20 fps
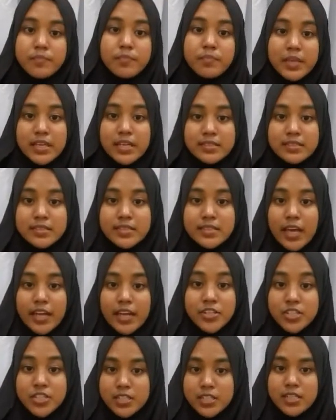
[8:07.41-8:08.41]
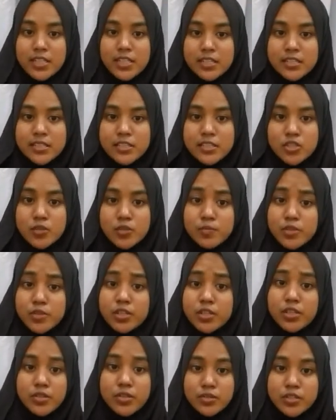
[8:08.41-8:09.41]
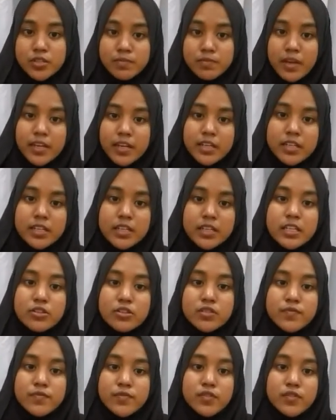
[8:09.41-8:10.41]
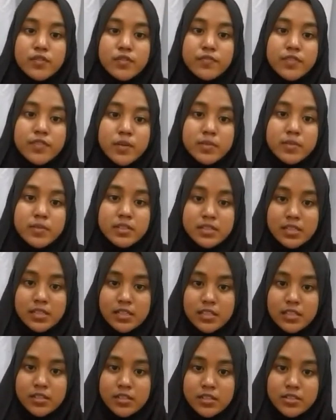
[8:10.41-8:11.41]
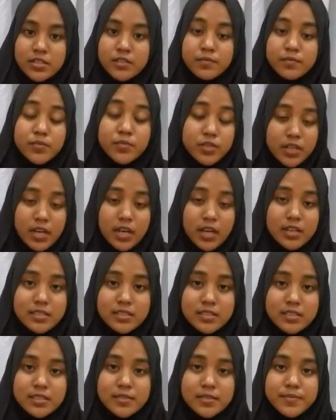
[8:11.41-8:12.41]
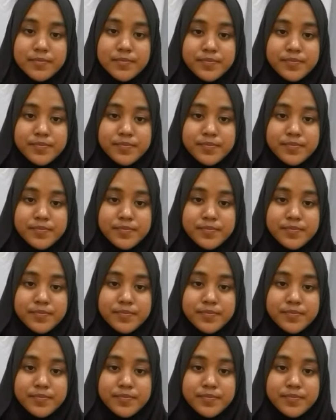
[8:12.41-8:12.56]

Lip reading: pigs, and chickens to produce medically useful pharmaceutical products.